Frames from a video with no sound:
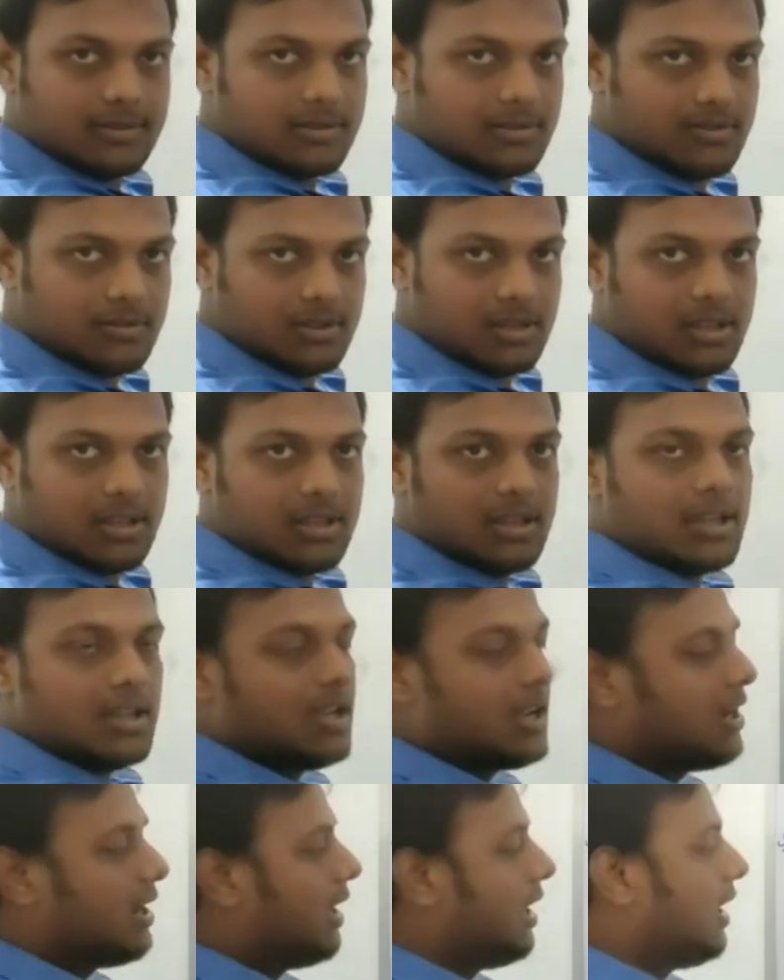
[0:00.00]
Okay,
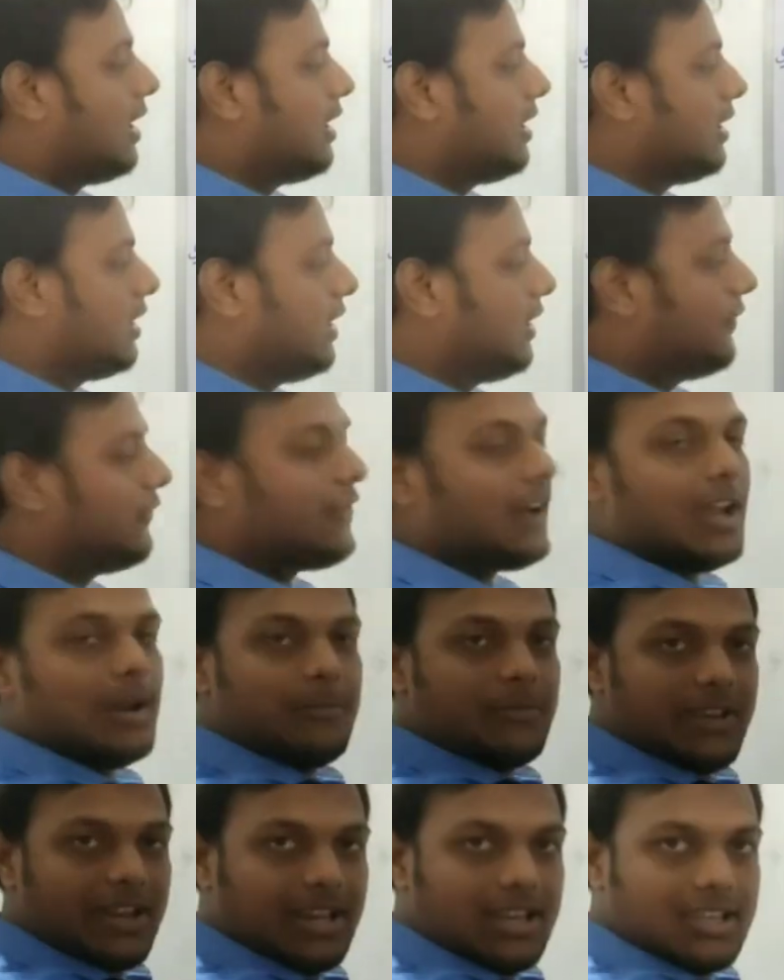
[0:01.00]
and if I
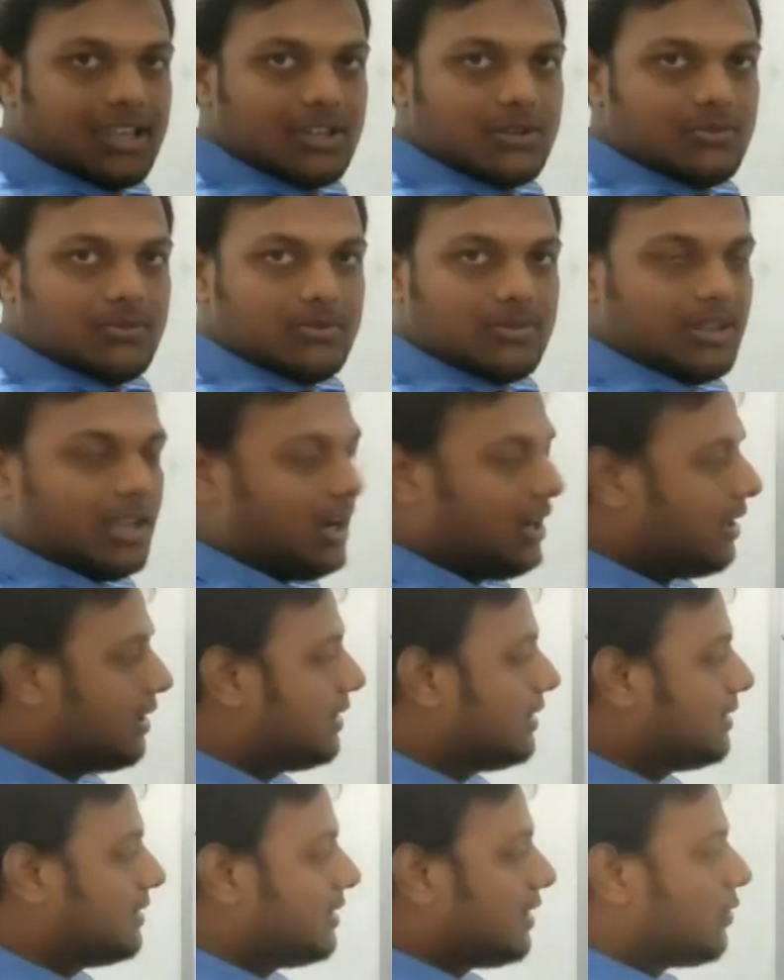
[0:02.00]
am telling you that
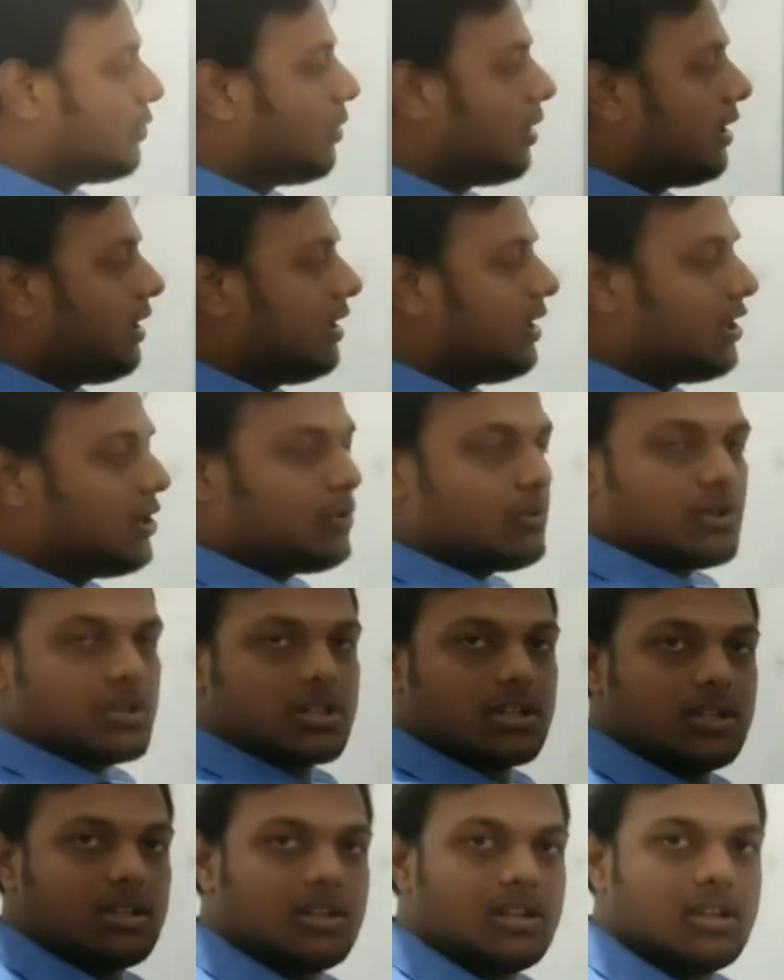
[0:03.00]
this is the quadratic
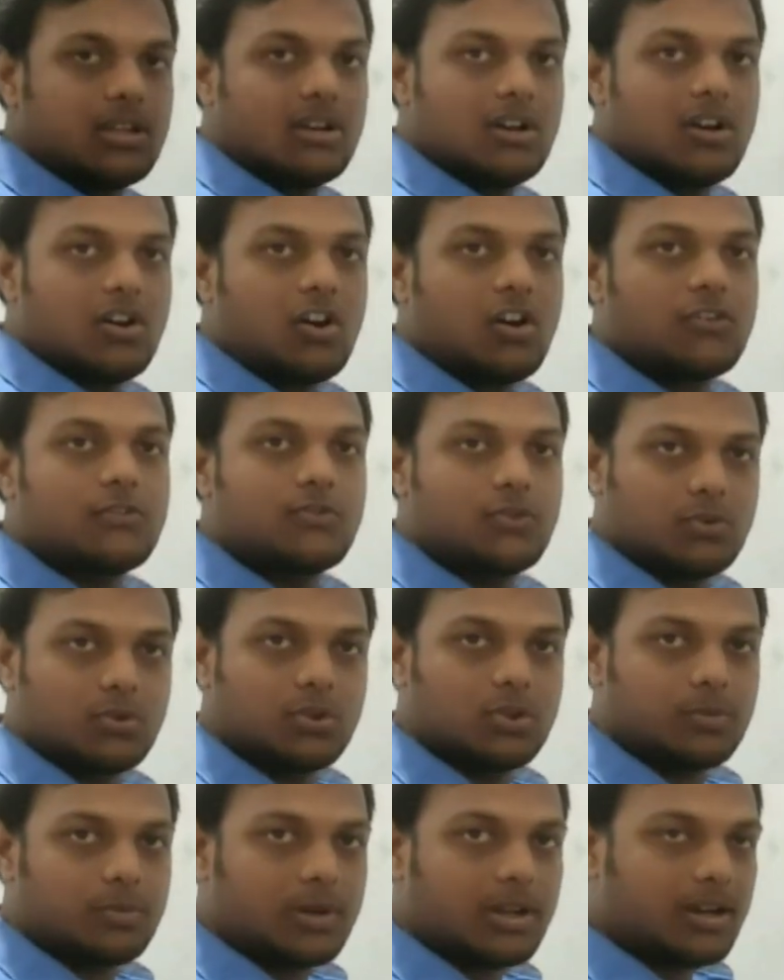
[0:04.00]
equation of 2 to
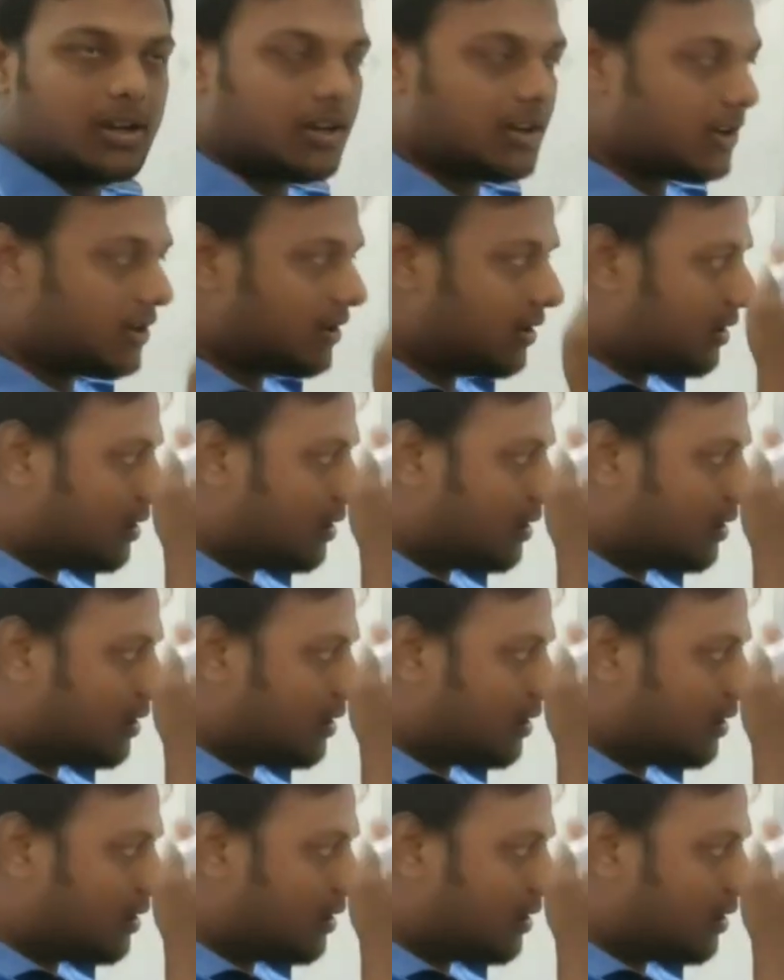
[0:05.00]
the power